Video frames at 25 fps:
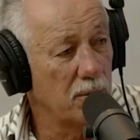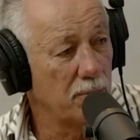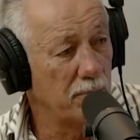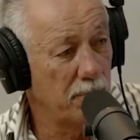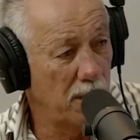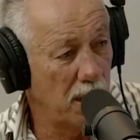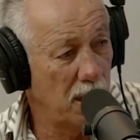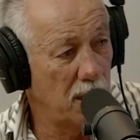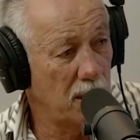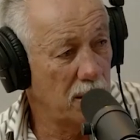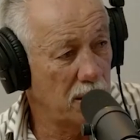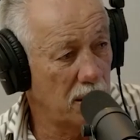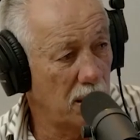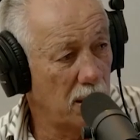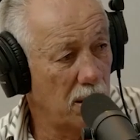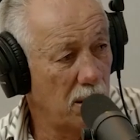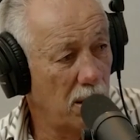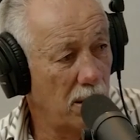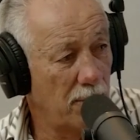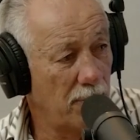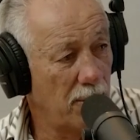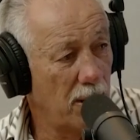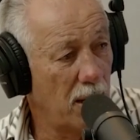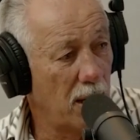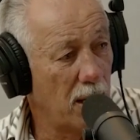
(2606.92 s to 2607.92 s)
bastard
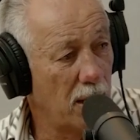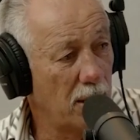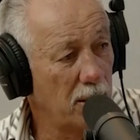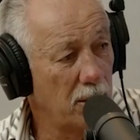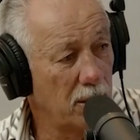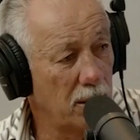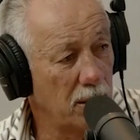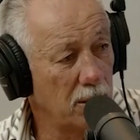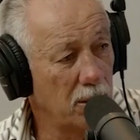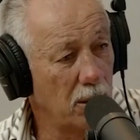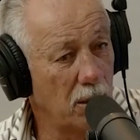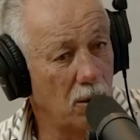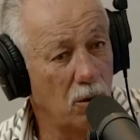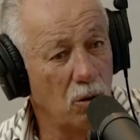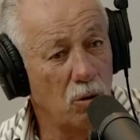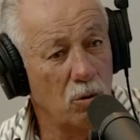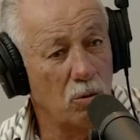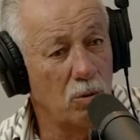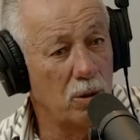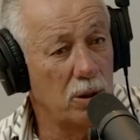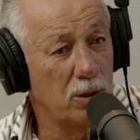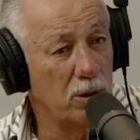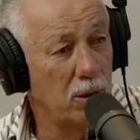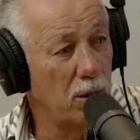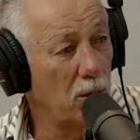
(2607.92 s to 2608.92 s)
like that, you'll
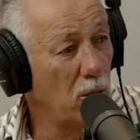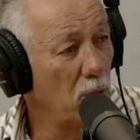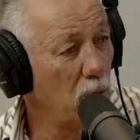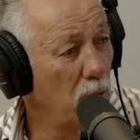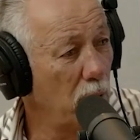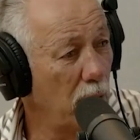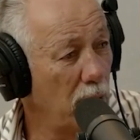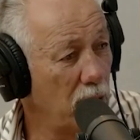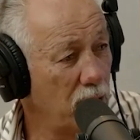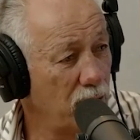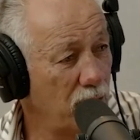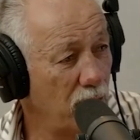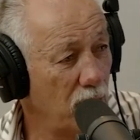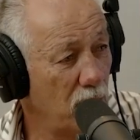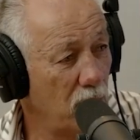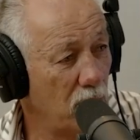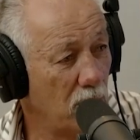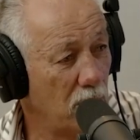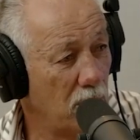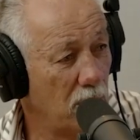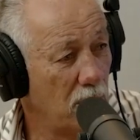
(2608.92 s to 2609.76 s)
always fall.